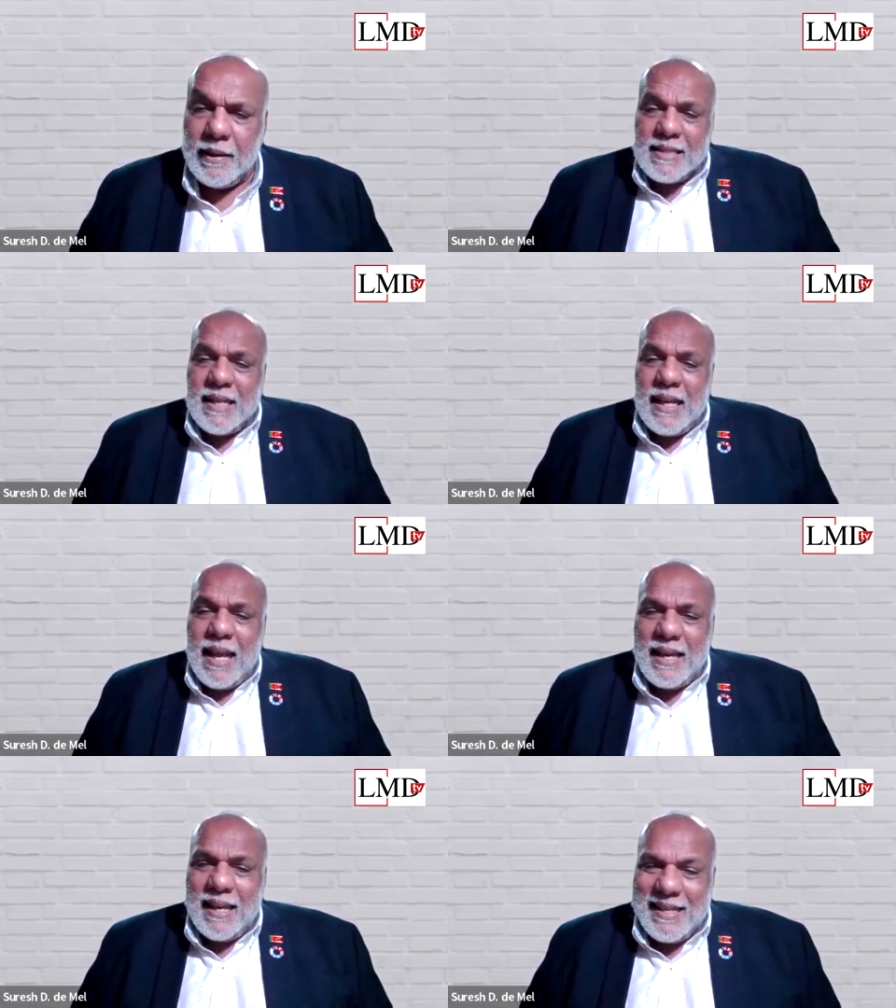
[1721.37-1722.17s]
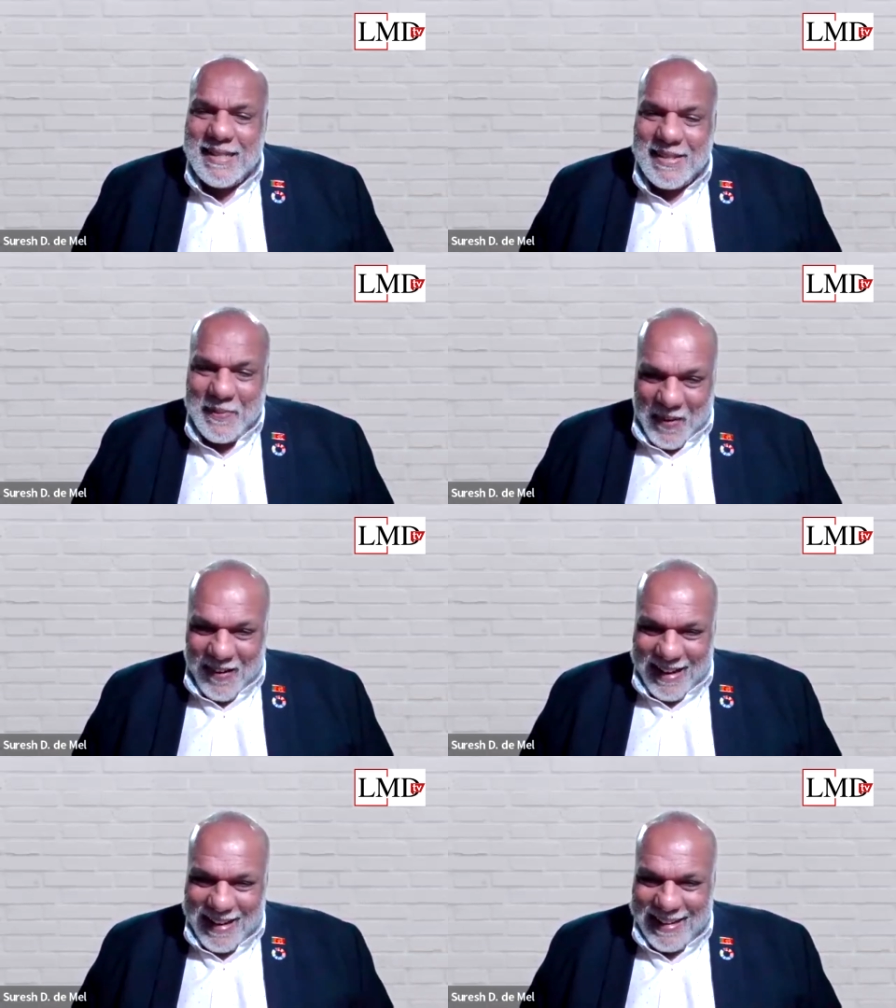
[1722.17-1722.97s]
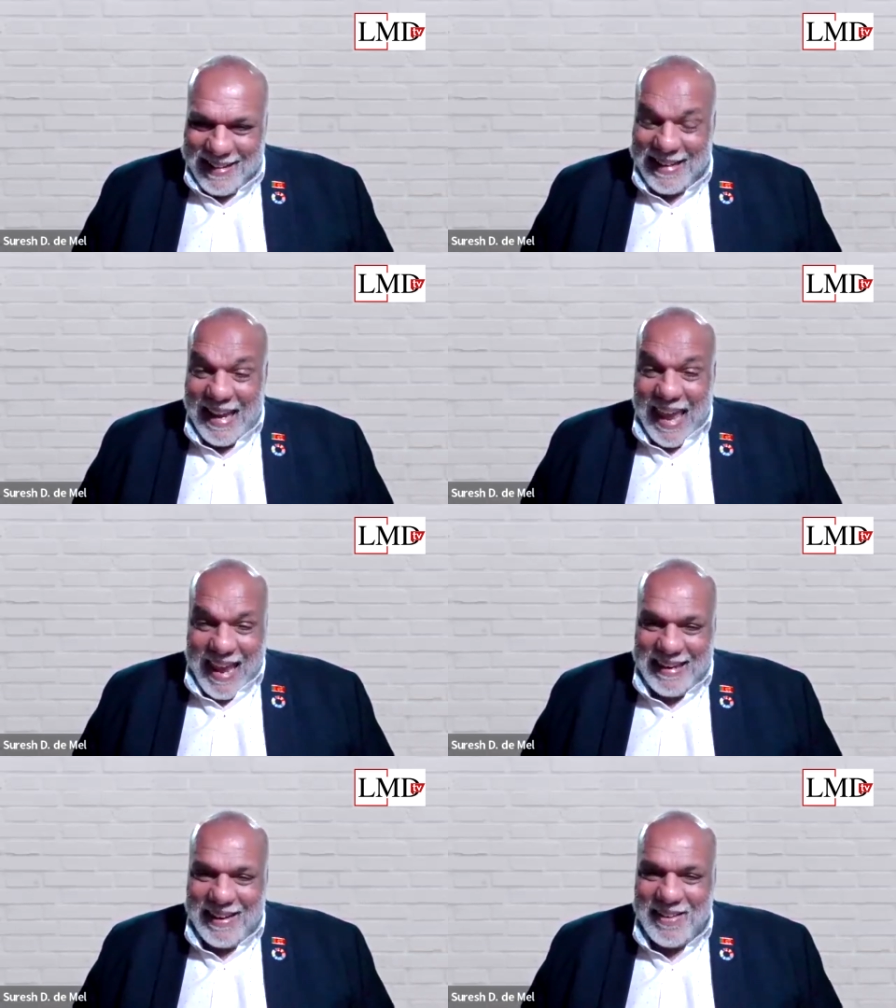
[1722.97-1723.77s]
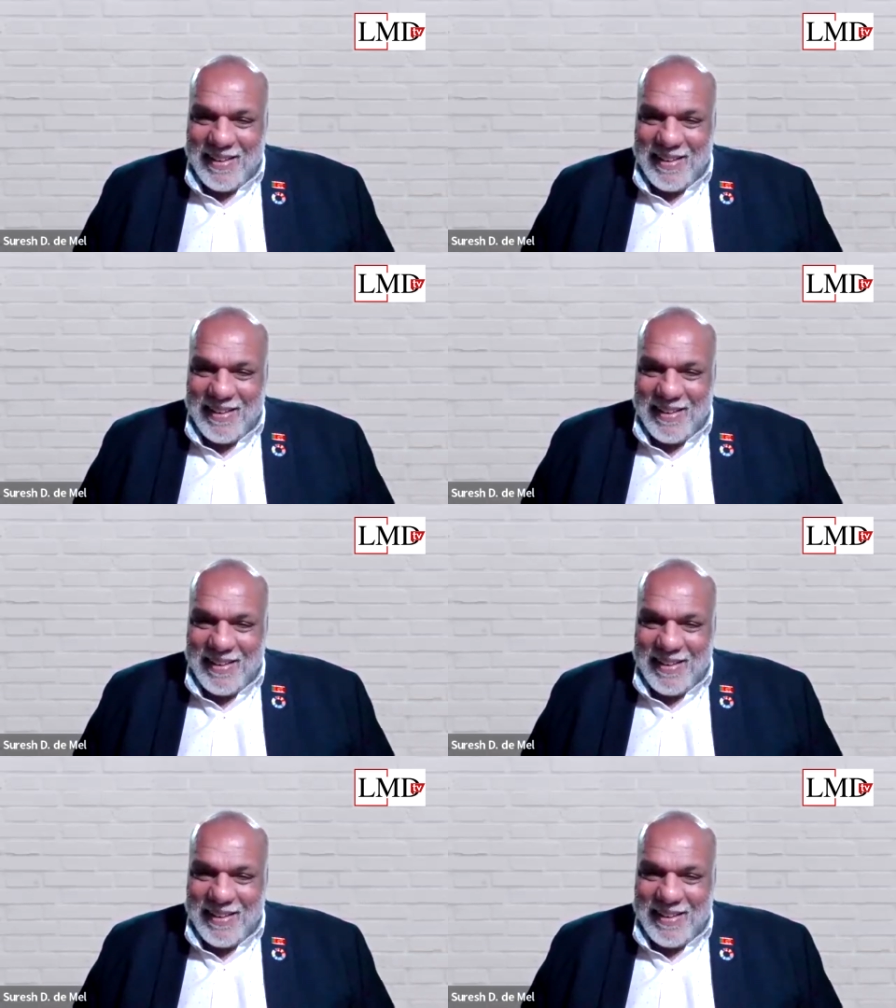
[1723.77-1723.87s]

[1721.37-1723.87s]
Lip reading: And Sri Lanka is a small island again.